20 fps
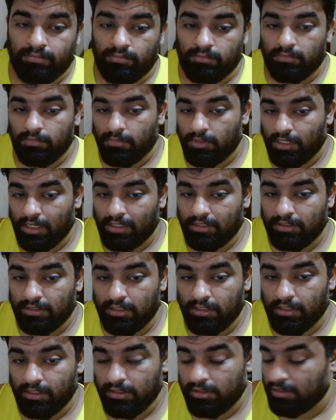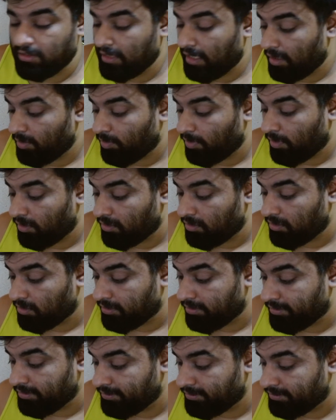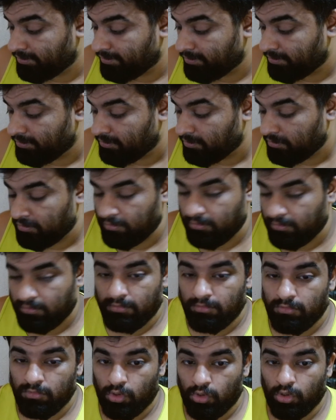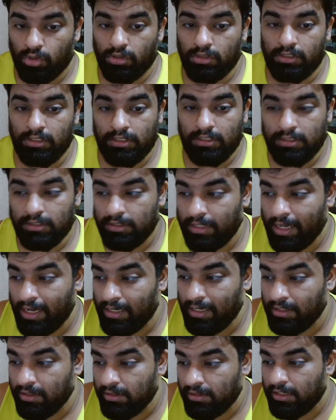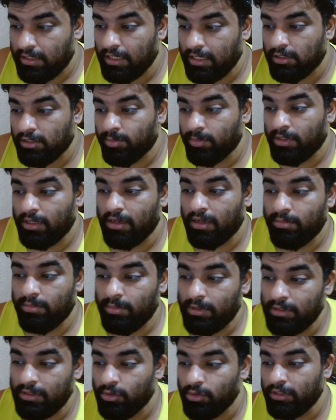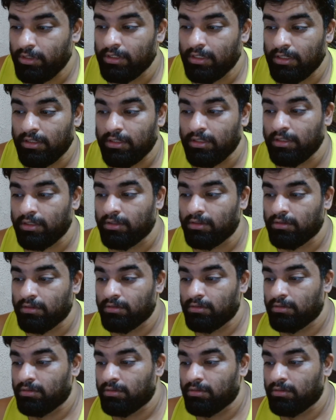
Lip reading: That's the real sad part. All these elder statesmen have been doing nothing.